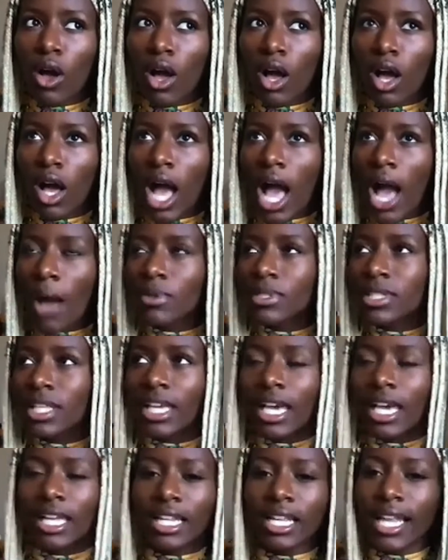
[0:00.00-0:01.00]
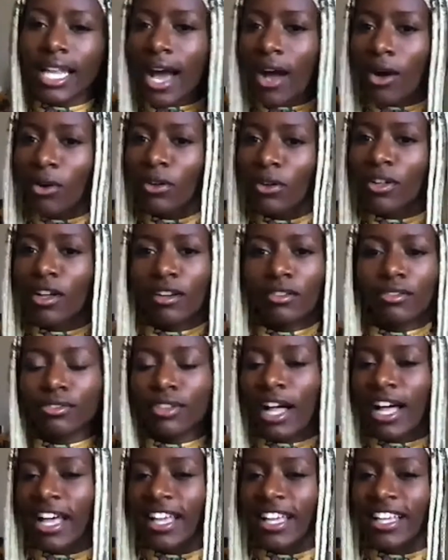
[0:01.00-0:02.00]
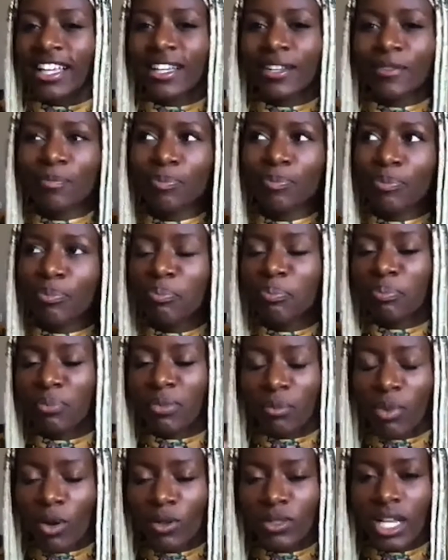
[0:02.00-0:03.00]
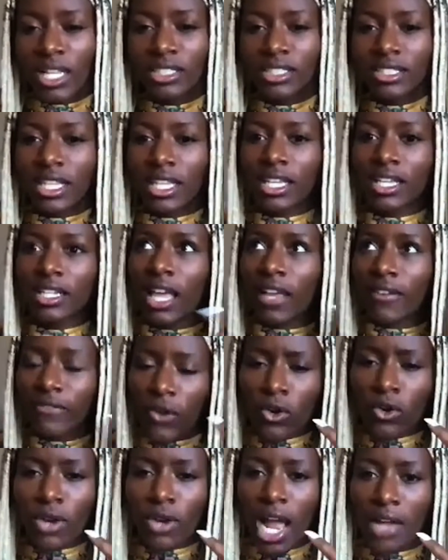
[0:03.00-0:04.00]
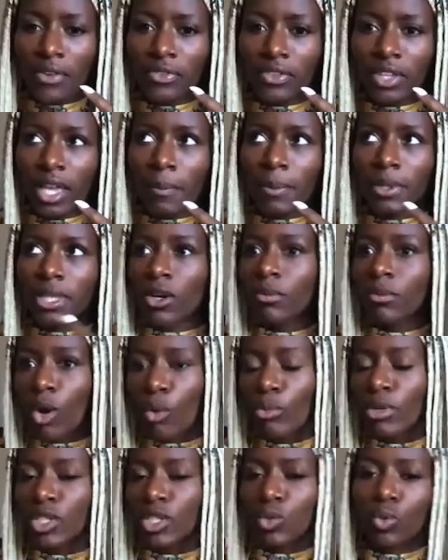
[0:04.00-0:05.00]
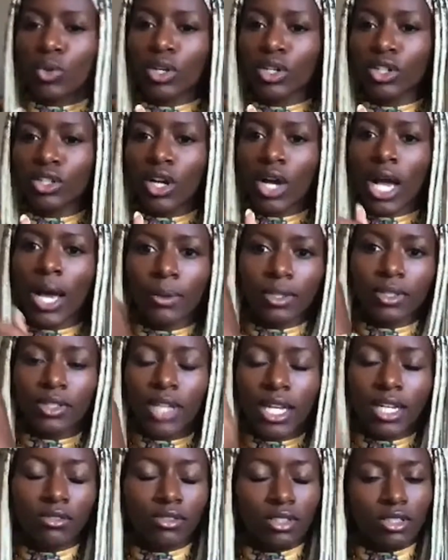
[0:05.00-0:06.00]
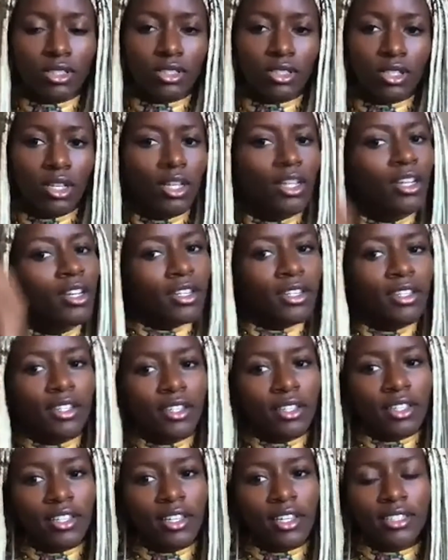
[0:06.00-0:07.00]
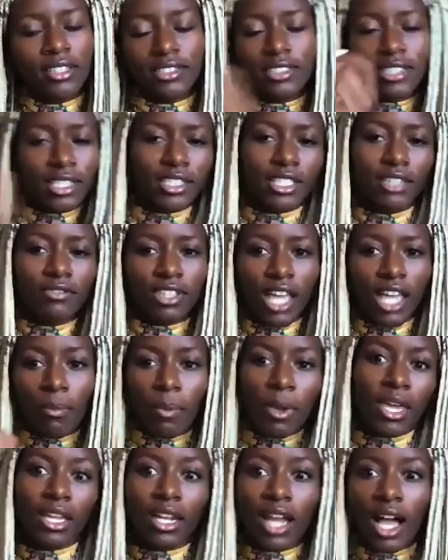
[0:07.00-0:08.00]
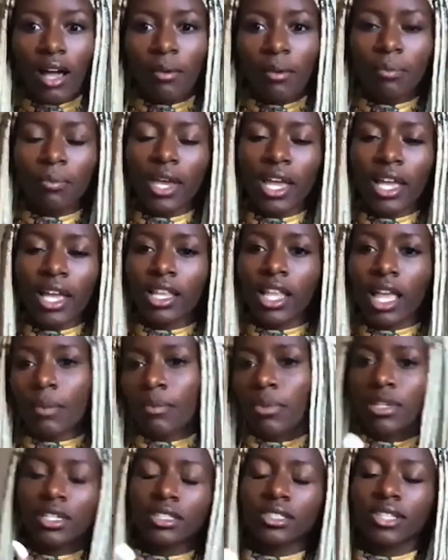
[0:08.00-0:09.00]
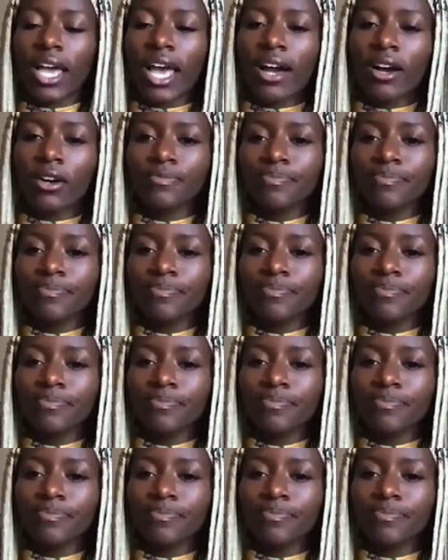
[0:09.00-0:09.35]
I was like in and out of like protesting and like photographing, but there were moments where, you know, I would kind of just instinctively like pick it up and then like put it down.